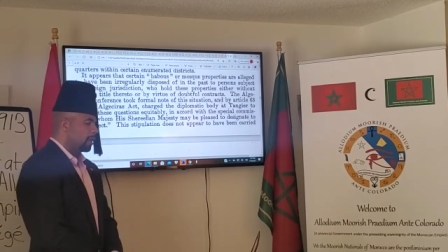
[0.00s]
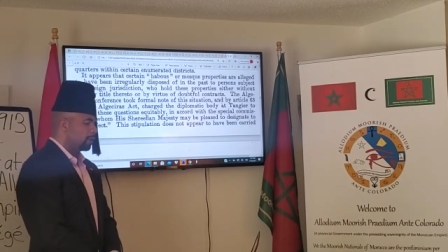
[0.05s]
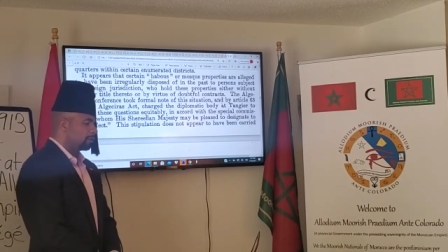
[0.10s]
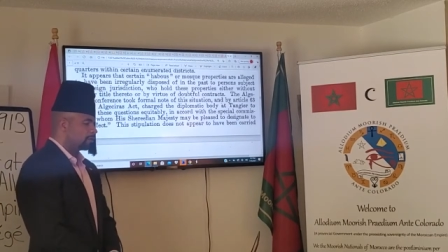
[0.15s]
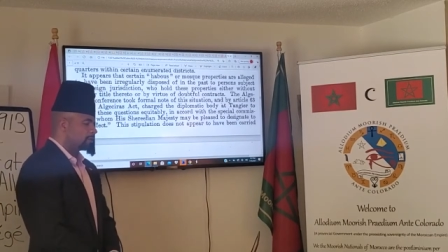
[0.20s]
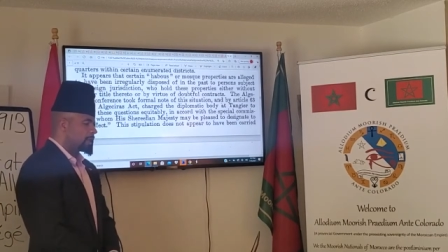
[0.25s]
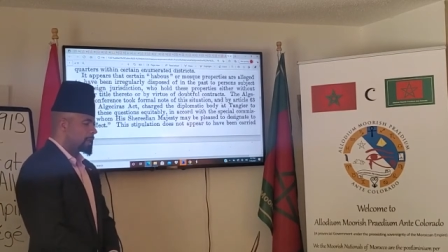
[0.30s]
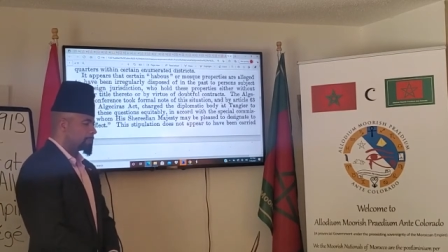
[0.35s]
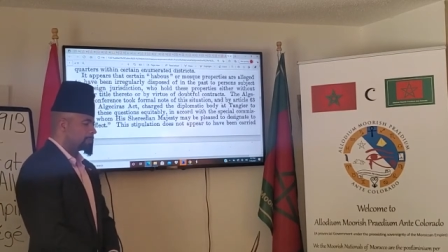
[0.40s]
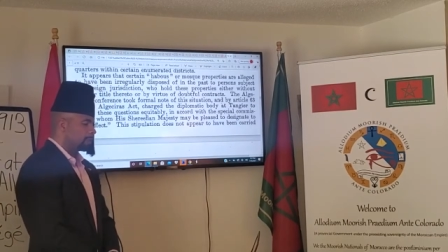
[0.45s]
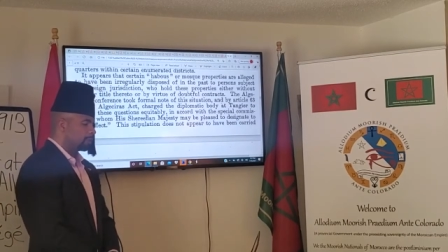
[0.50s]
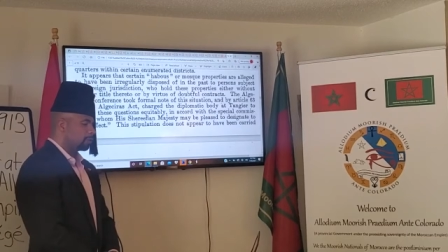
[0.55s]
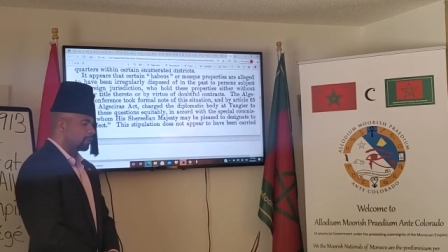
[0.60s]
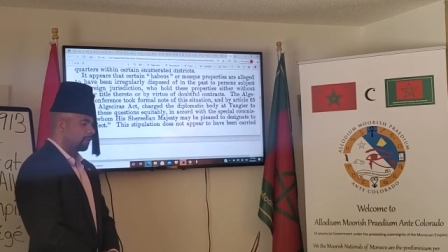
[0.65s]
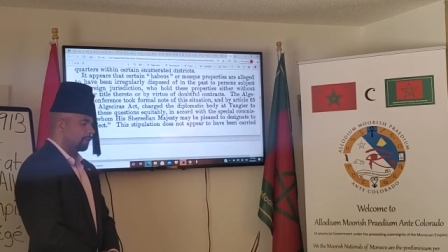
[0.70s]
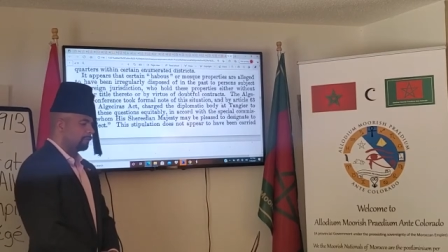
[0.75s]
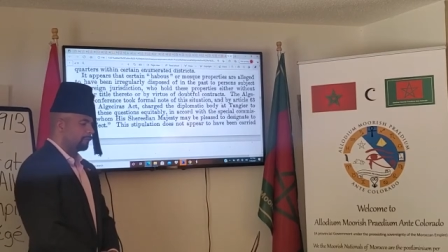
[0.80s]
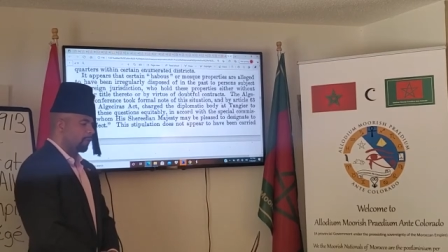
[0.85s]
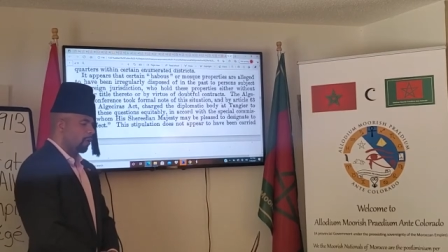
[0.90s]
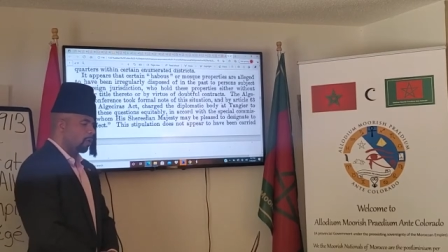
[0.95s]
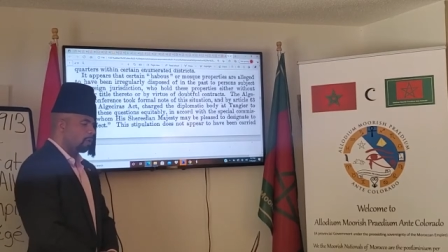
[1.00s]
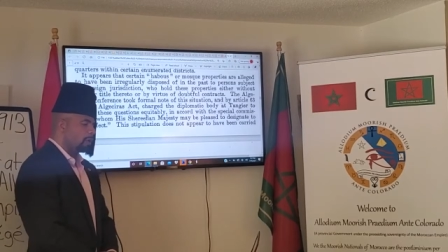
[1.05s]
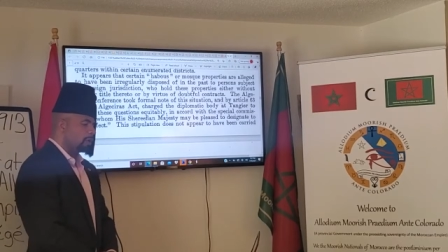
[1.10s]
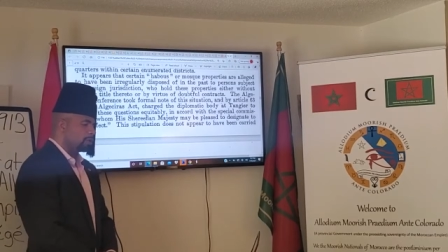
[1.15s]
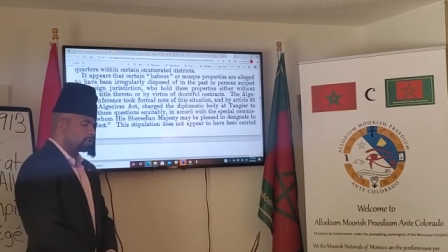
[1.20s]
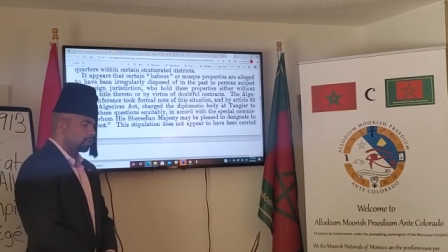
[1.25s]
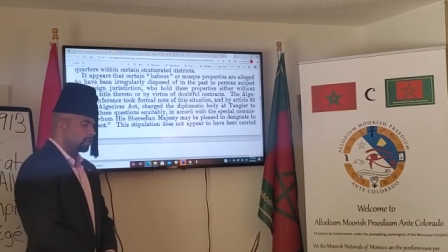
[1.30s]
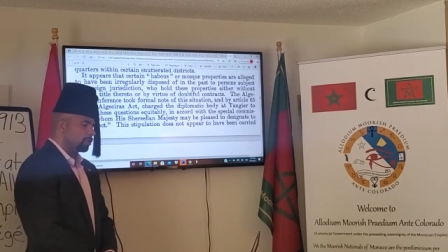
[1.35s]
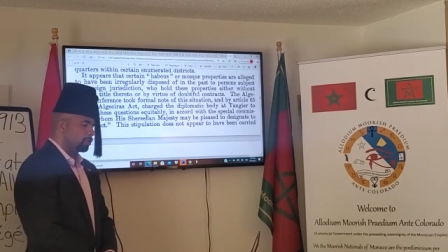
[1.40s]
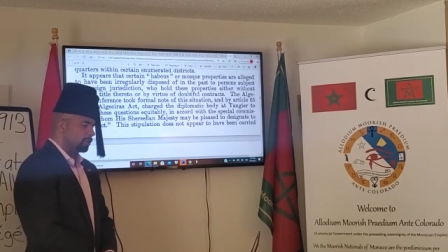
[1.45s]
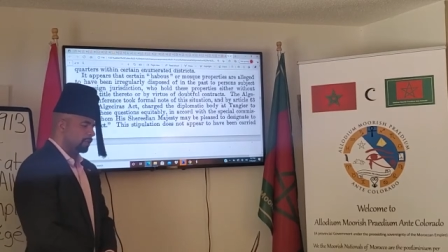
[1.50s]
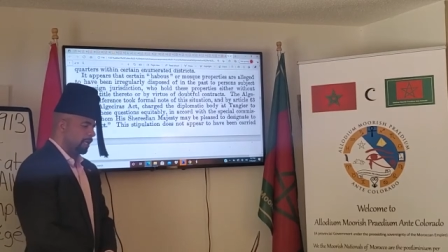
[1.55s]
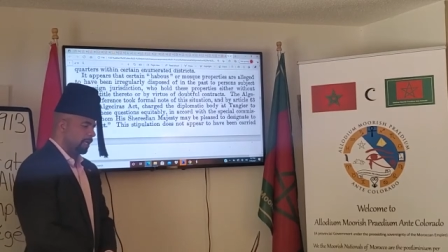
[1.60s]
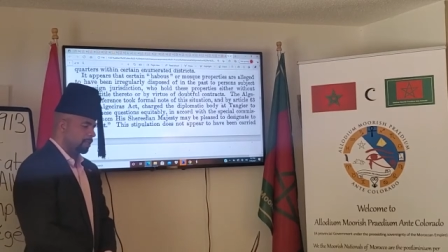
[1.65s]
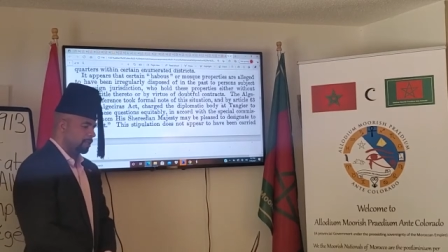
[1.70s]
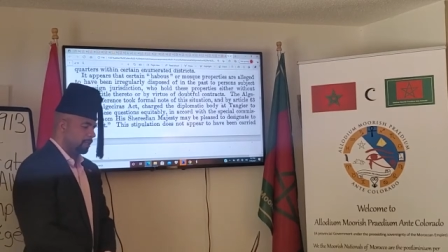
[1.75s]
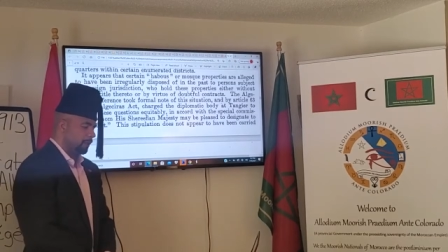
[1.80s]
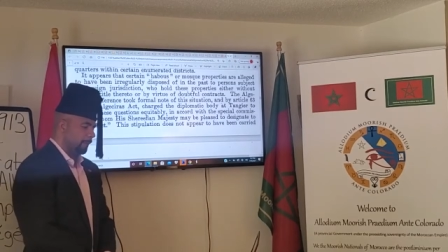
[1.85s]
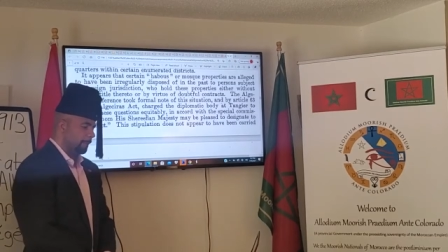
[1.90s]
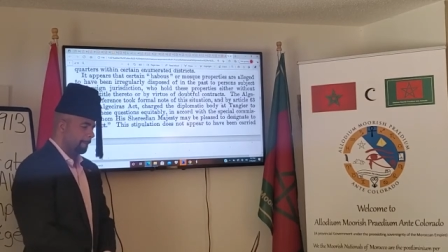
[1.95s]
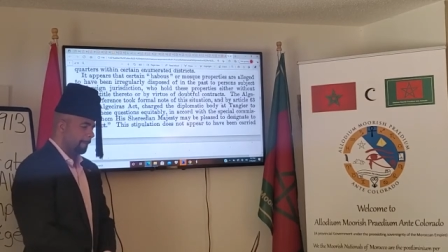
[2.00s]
subject to foreign jurisdiction,